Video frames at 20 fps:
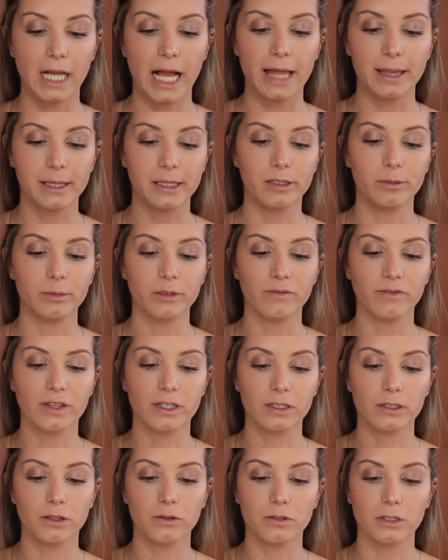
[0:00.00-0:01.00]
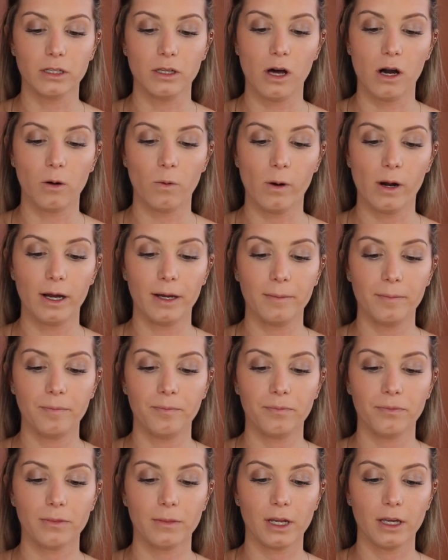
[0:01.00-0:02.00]
A little bit of this goes a long way.
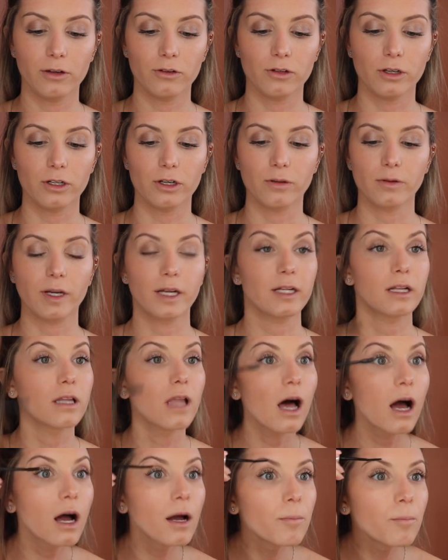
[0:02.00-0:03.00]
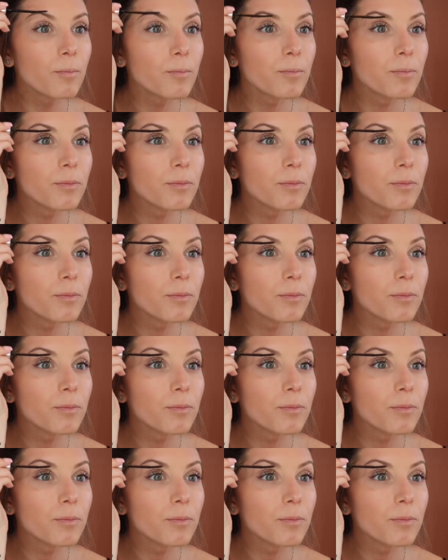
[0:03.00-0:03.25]
I usually don't need a lot.